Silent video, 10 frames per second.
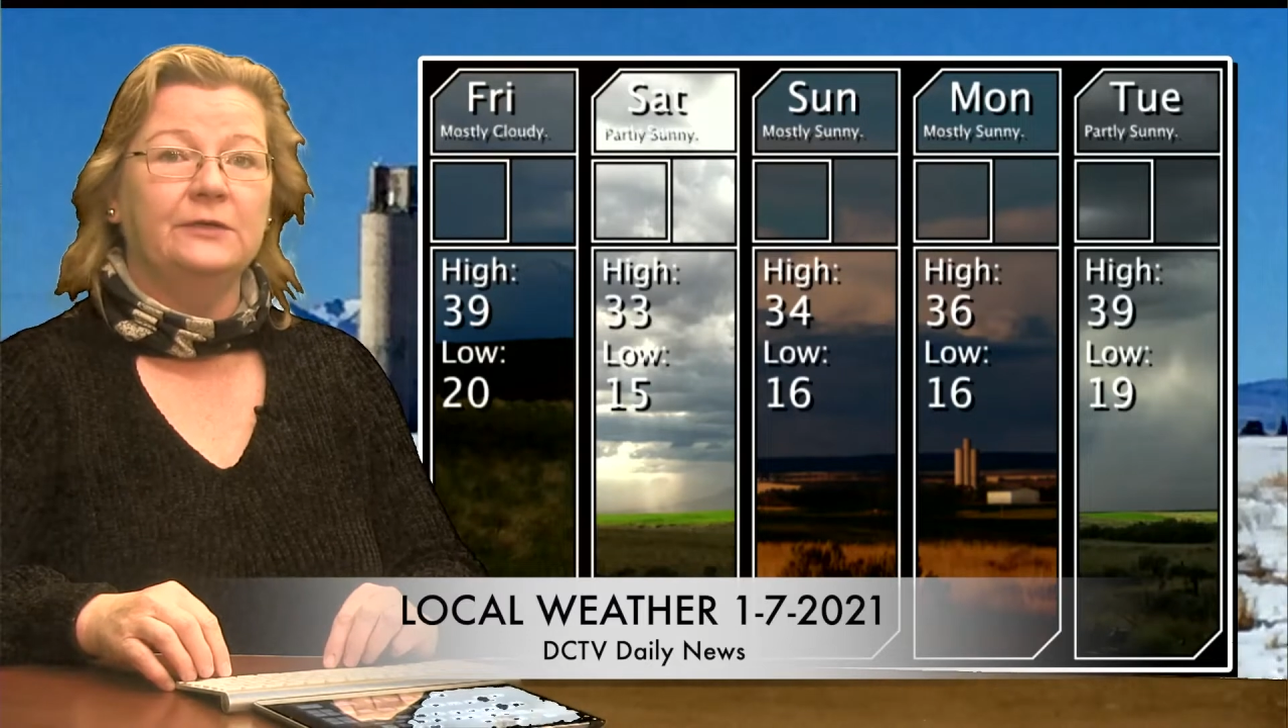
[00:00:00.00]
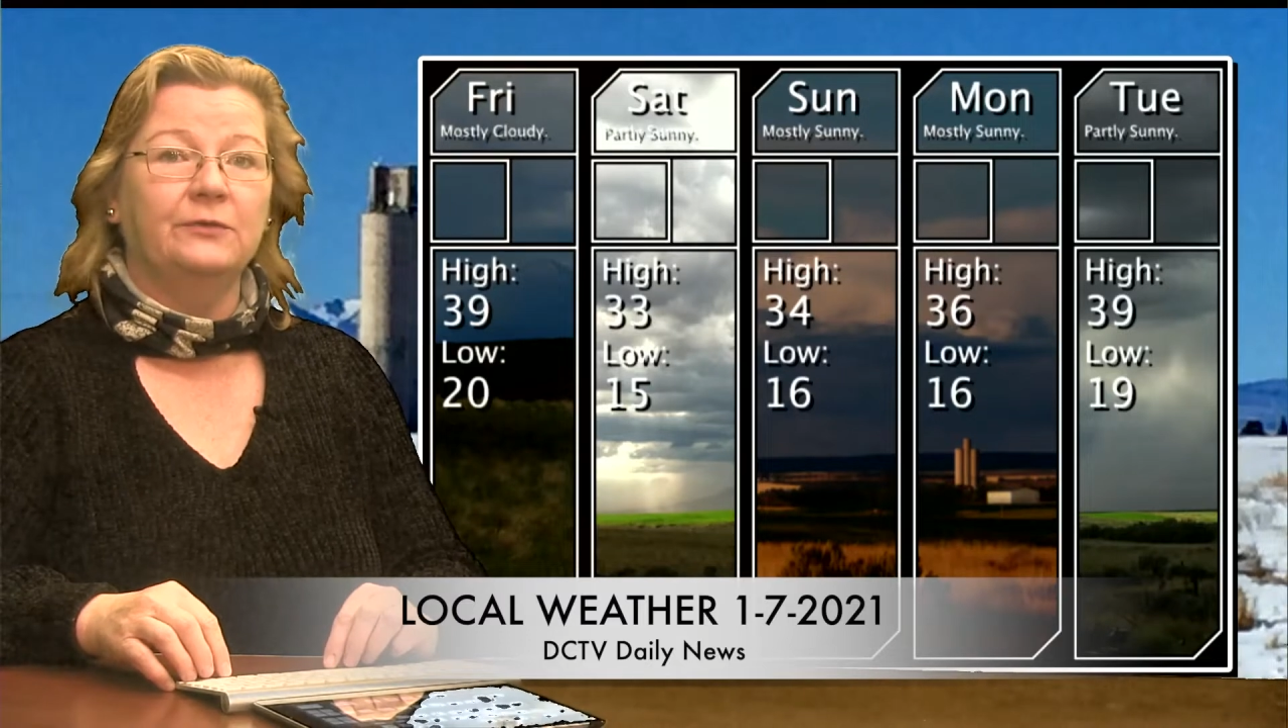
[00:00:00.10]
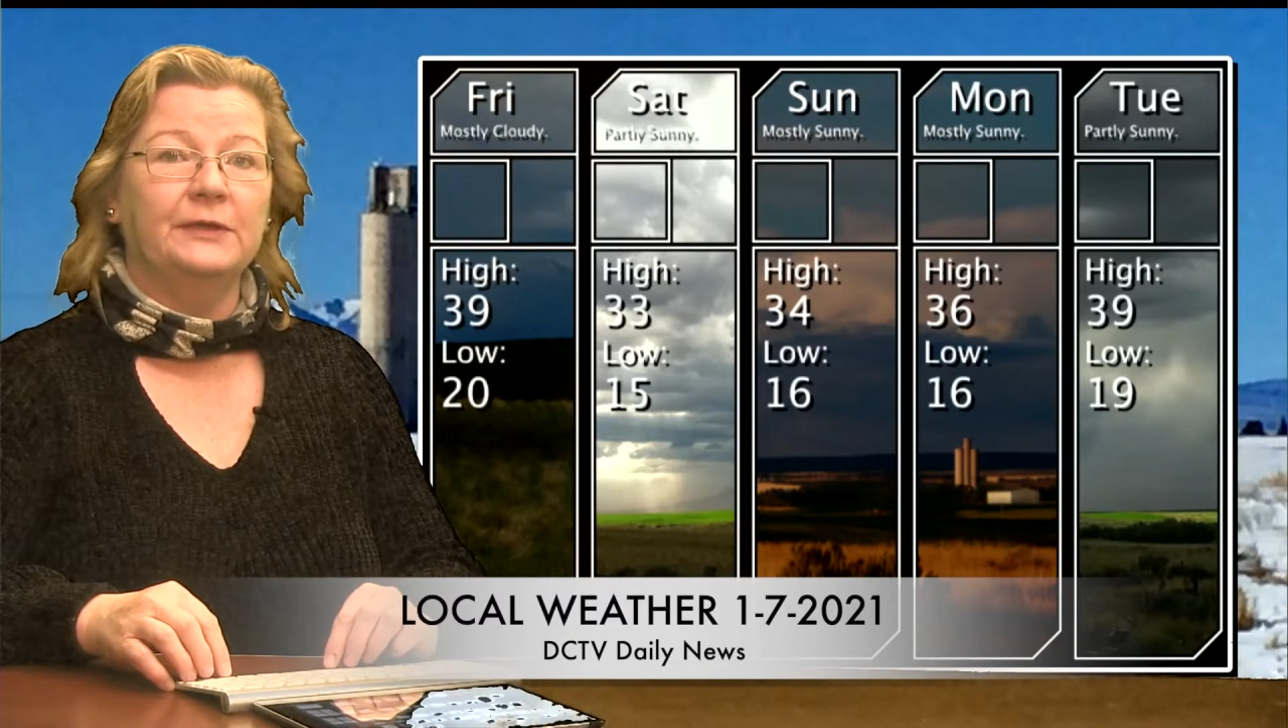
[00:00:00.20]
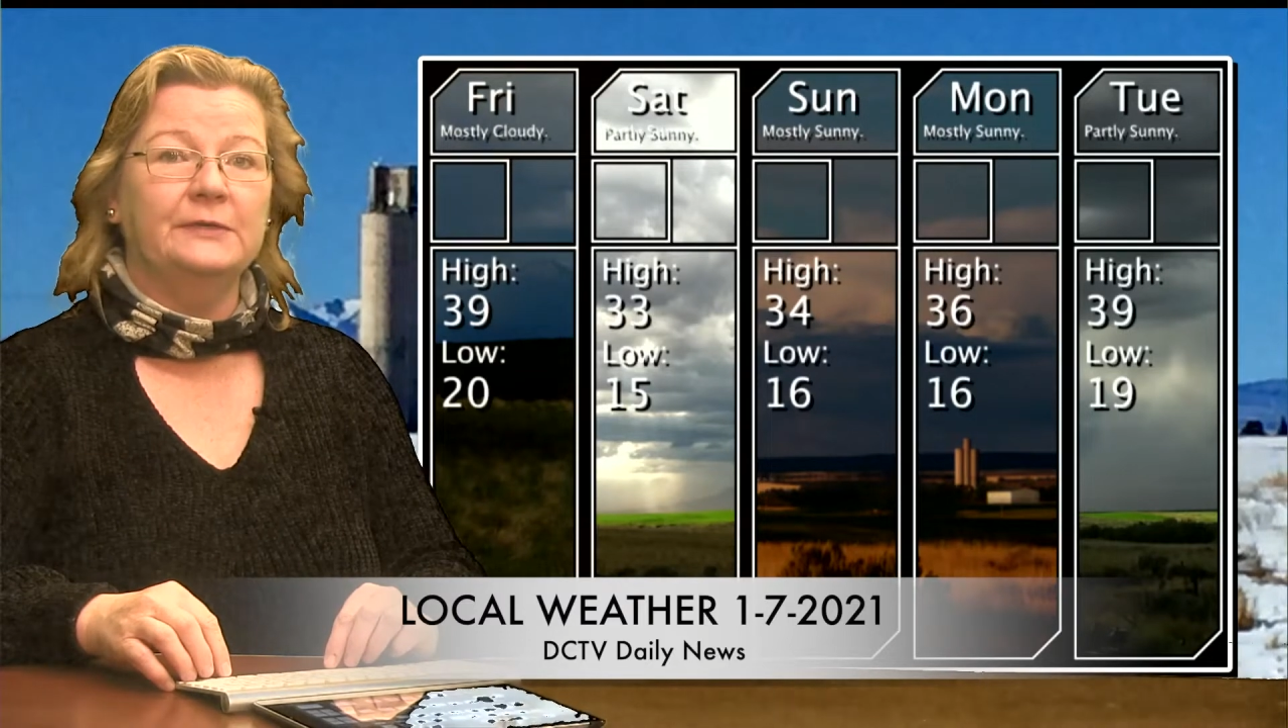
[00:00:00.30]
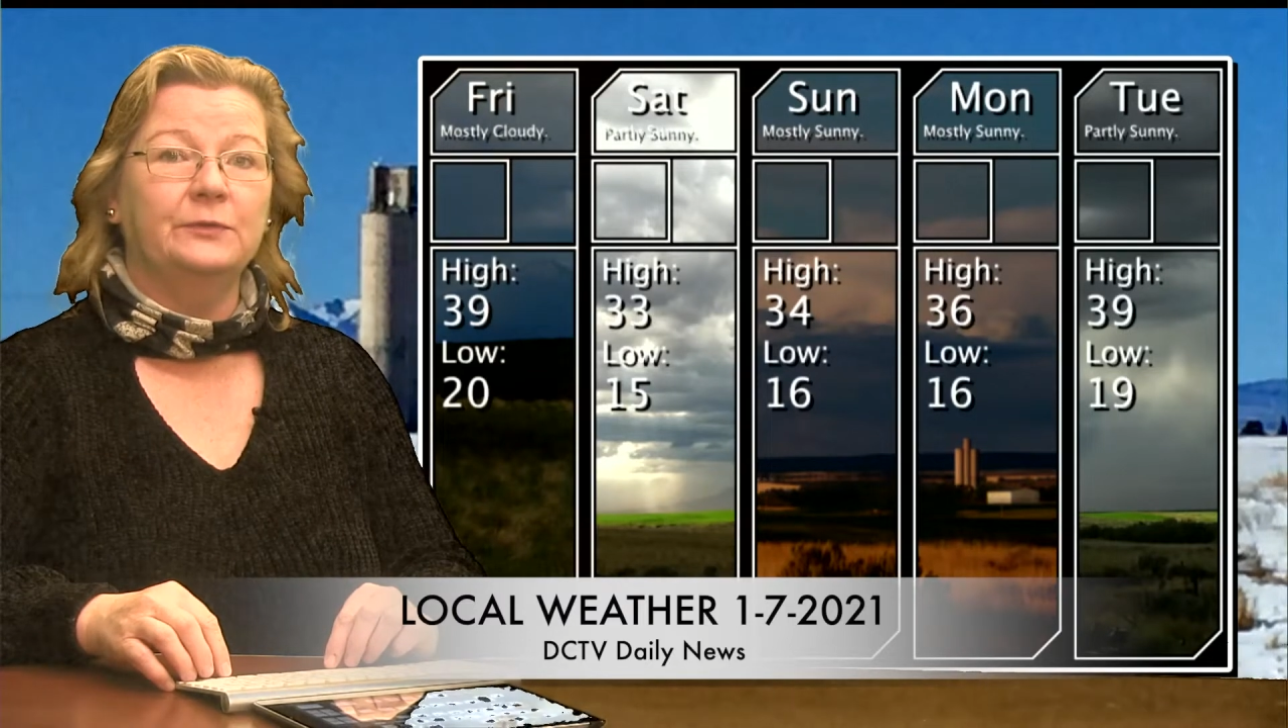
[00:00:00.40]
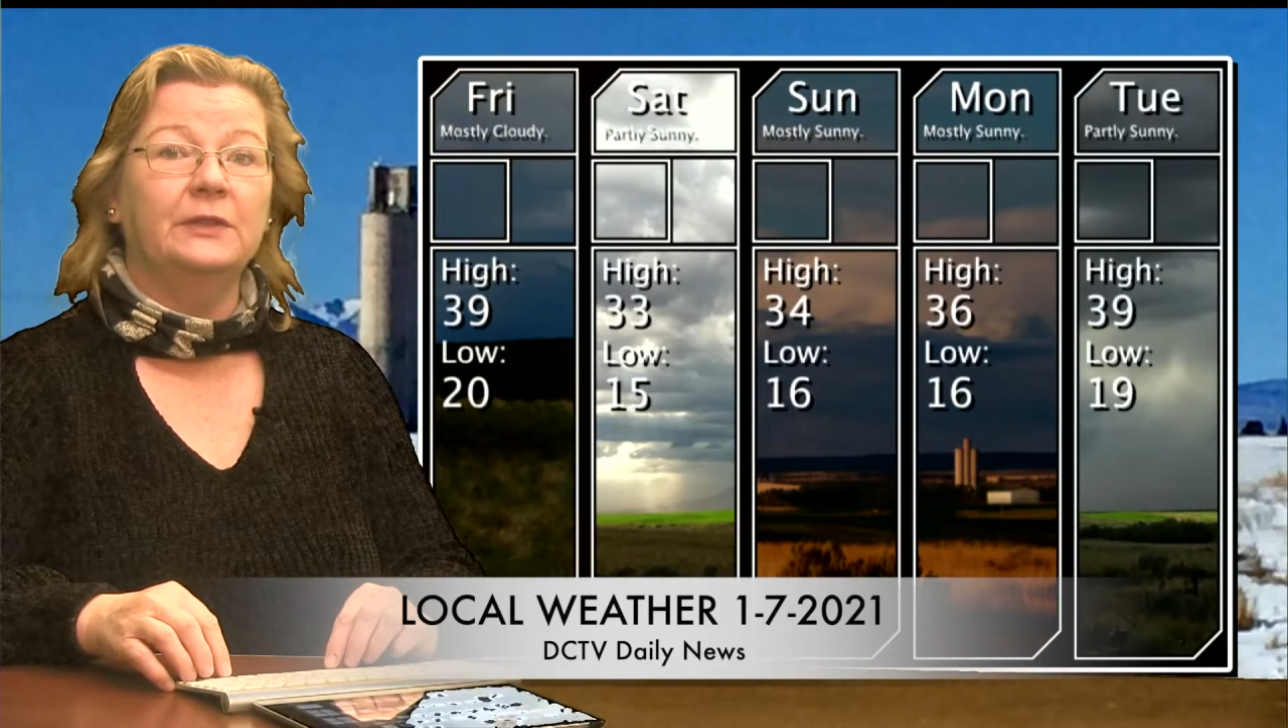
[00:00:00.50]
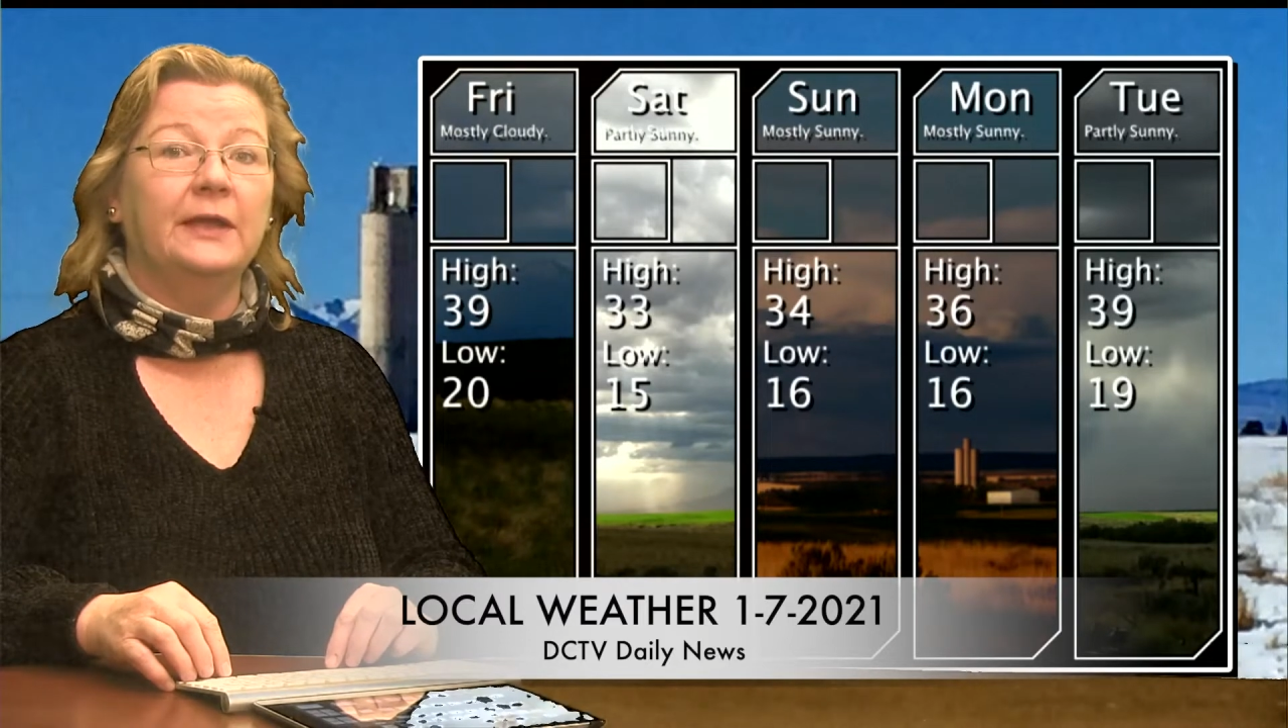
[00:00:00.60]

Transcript: degrees with